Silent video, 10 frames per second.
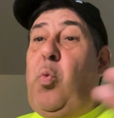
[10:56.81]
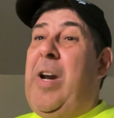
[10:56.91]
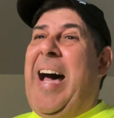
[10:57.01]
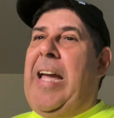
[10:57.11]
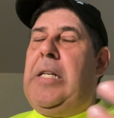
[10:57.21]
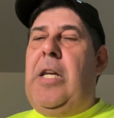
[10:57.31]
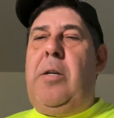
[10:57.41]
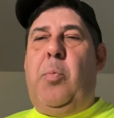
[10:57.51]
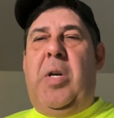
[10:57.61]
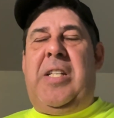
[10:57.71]
What I
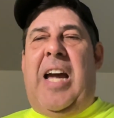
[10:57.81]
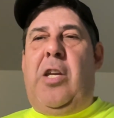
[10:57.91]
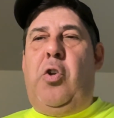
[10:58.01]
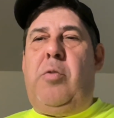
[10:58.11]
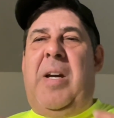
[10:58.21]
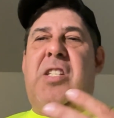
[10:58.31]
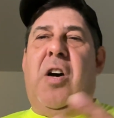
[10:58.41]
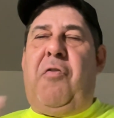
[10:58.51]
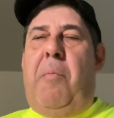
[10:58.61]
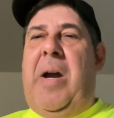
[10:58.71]
did was I used
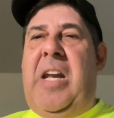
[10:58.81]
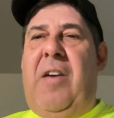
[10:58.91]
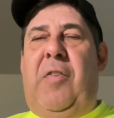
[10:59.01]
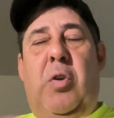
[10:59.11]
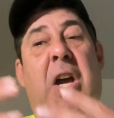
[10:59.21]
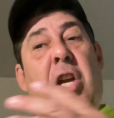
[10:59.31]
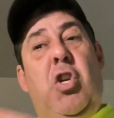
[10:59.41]
myself for my nephew.